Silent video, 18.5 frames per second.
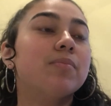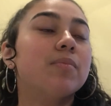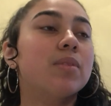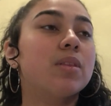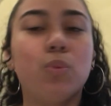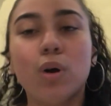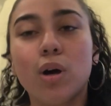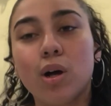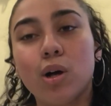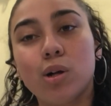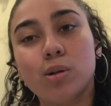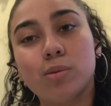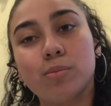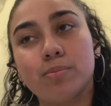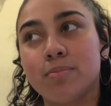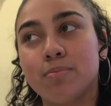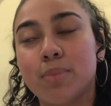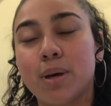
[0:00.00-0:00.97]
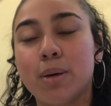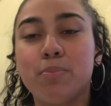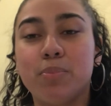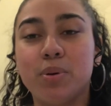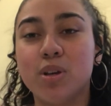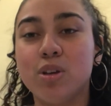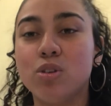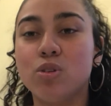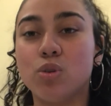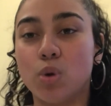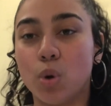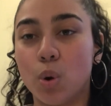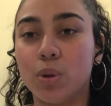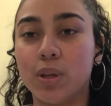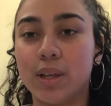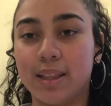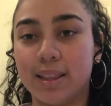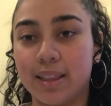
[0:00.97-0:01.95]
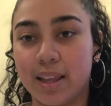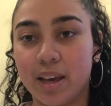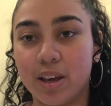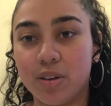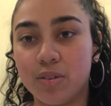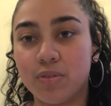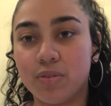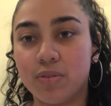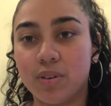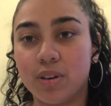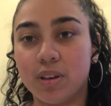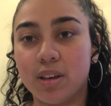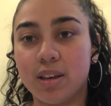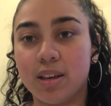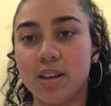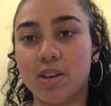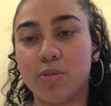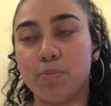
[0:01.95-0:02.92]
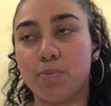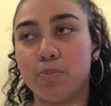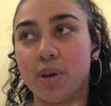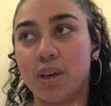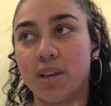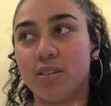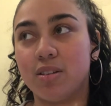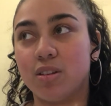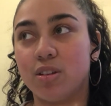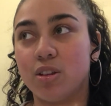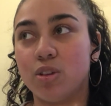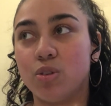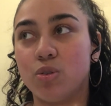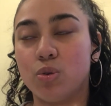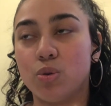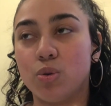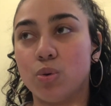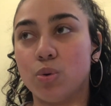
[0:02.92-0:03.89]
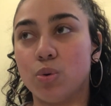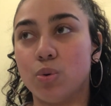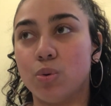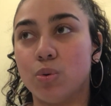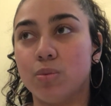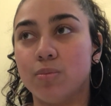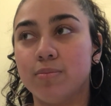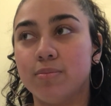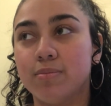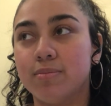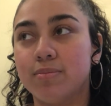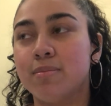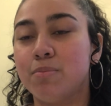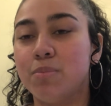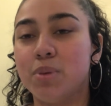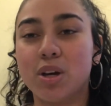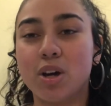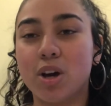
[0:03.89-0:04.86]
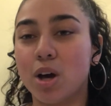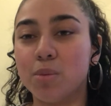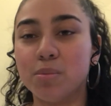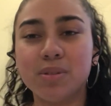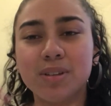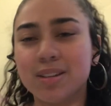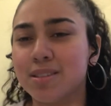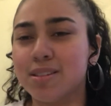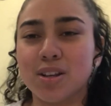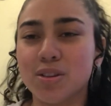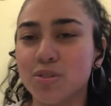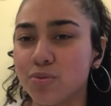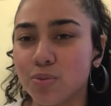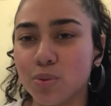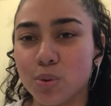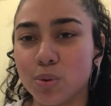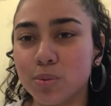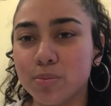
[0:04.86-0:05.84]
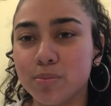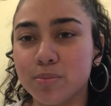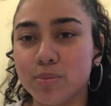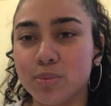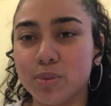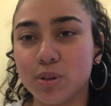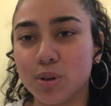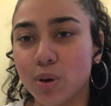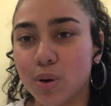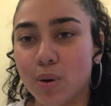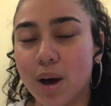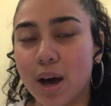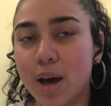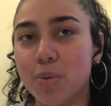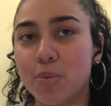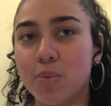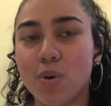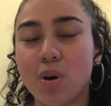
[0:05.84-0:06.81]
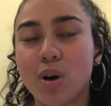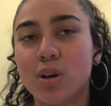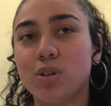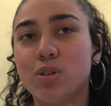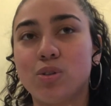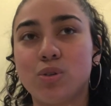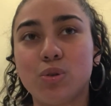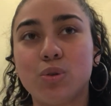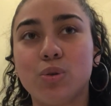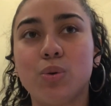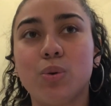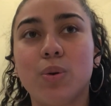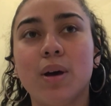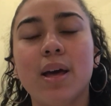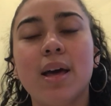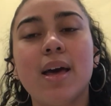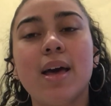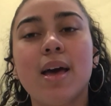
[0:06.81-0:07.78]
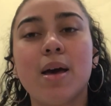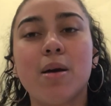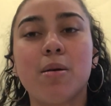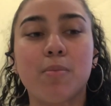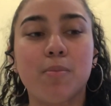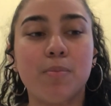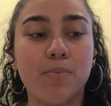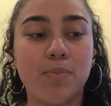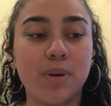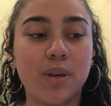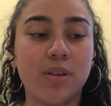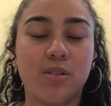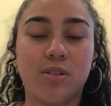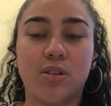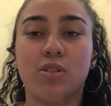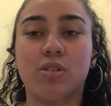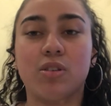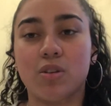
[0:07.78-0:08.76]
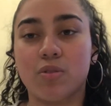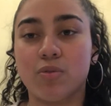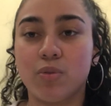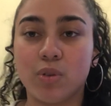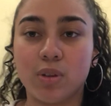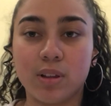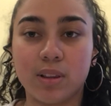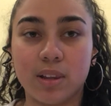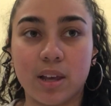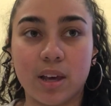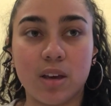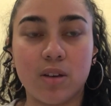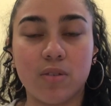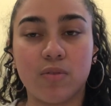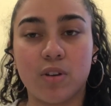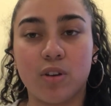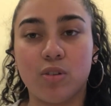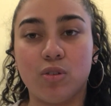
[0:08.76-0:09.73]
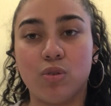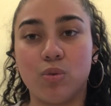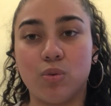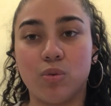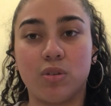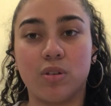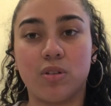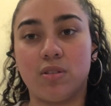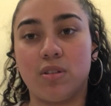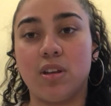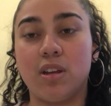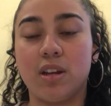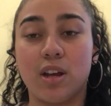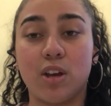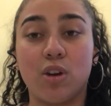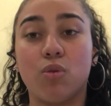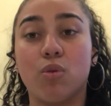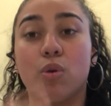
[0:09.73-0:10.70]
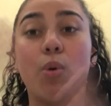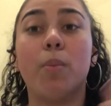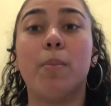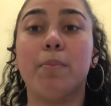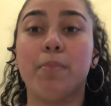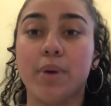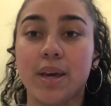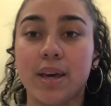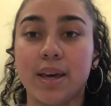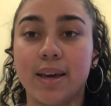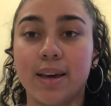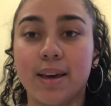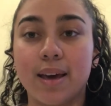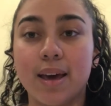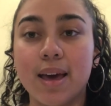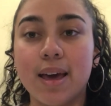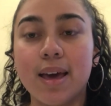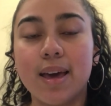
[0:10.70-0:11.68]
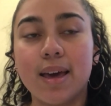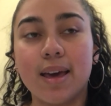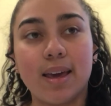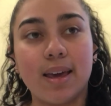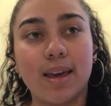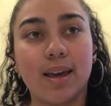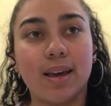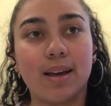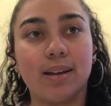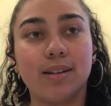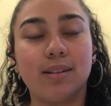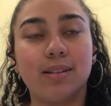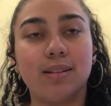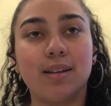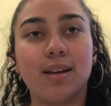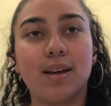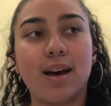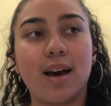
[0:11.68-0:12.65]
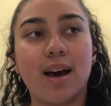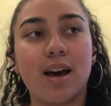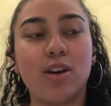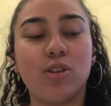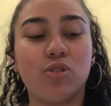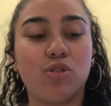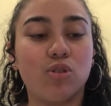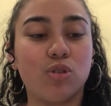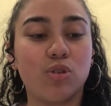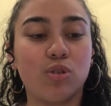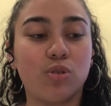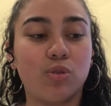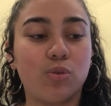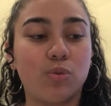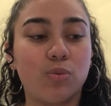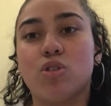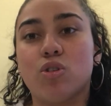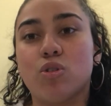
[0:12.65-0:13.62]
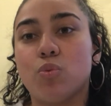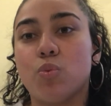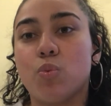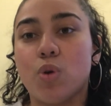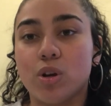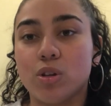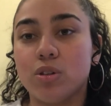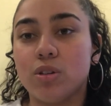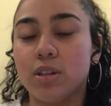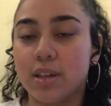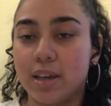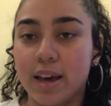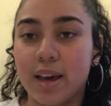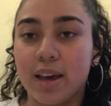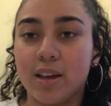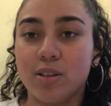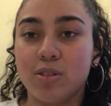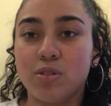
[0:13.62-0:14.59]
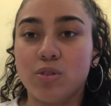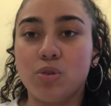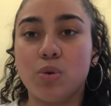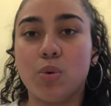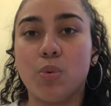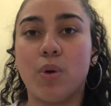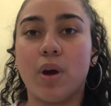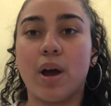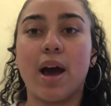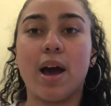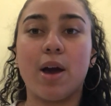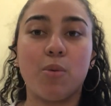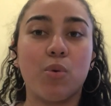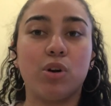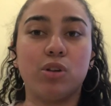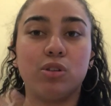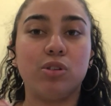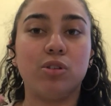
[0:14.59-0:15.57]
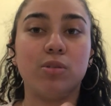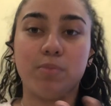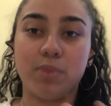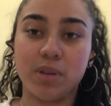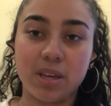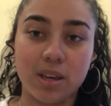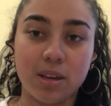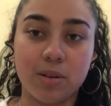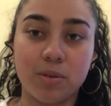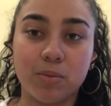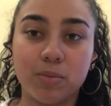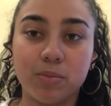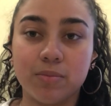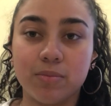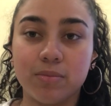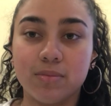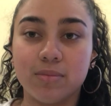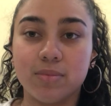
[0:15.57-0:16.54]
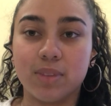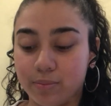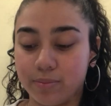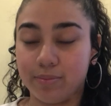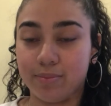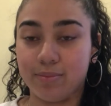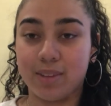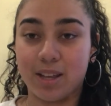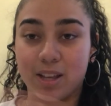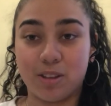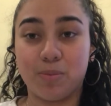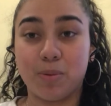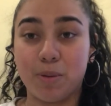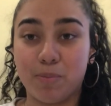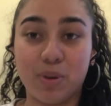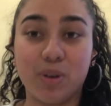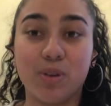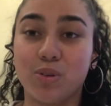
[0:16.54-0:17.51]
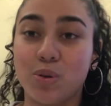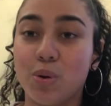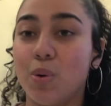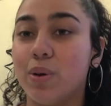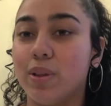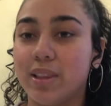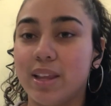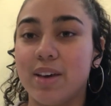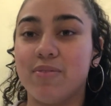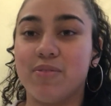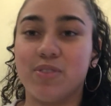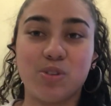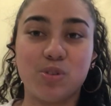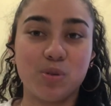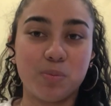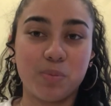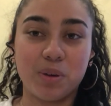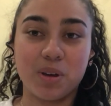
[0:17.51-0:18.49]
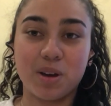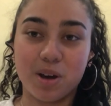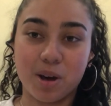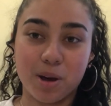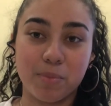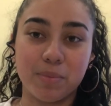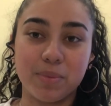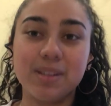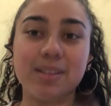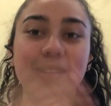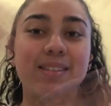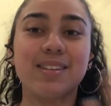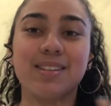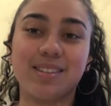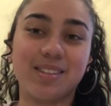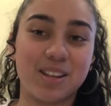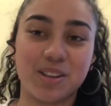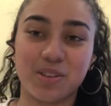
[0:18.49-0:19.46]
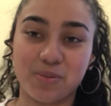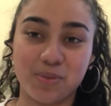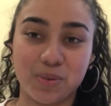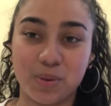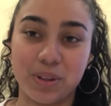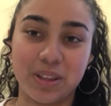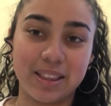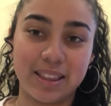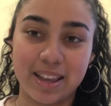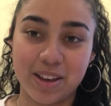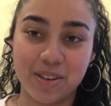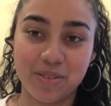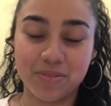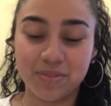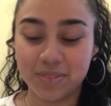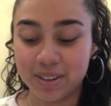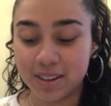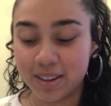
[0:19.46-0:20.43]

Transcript: Well, my biggest goal in life is basically to become successful. I want to be successful in life and to succeed and grow big, and I just want to get to where I want to be. That's my biggest goal in life, is to become successful in life.